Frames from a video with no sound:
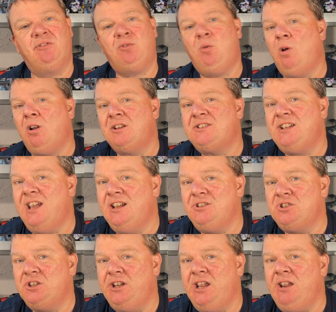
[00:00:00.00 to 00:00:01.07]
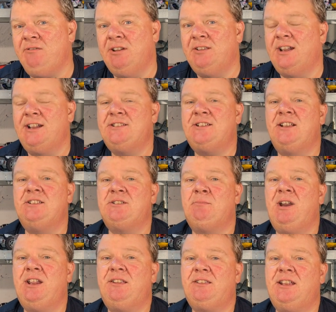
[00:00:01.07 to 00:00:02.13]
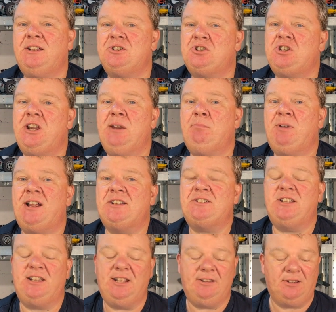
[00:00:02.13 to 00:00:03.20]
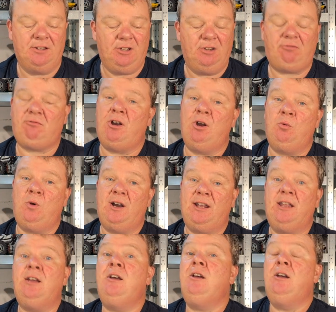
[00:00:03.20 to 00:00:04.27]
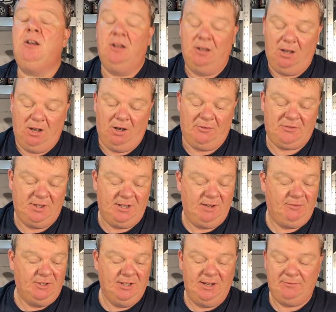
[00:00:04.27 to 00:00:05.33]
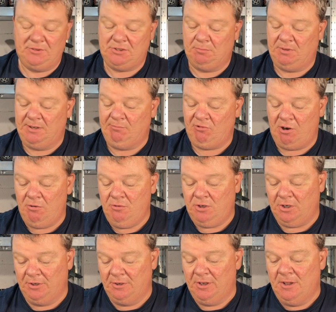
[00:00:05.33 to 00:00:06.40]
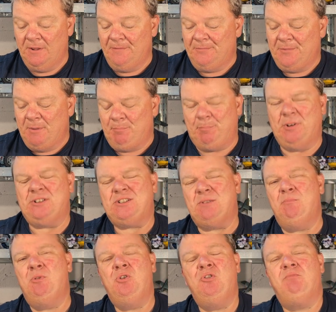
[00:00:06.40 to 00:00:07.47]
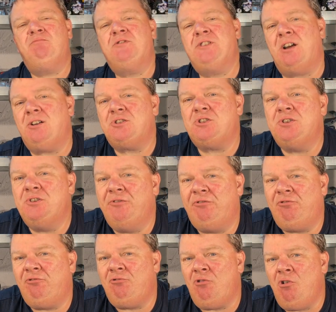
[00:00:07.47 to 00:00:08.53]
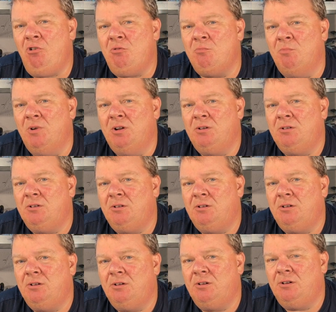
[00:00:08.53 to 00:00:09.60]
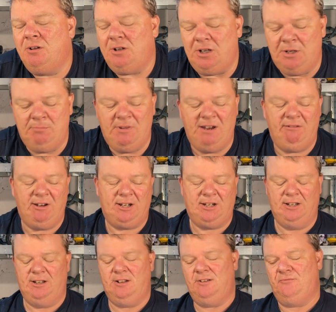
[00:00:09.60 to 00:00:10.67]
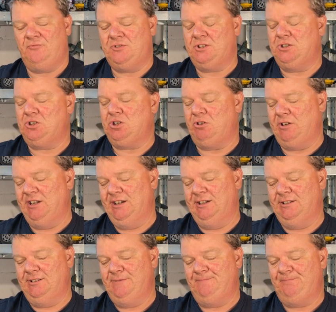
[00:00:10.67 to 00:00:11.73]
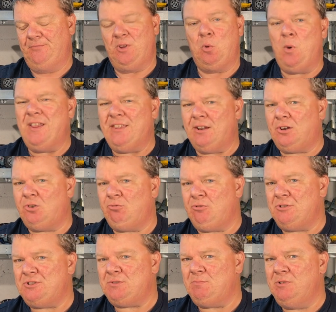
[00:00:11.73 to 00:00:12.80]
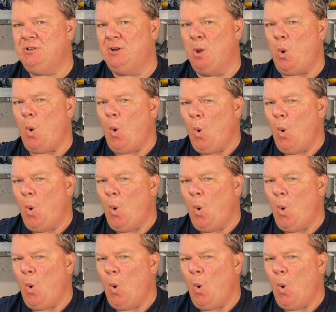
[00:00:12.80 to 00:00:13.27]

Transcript: of quality engineering. They tend to make things cheap, plasticky that you throw away after they've inevitably broken. But to move production from America to China with a Crosman,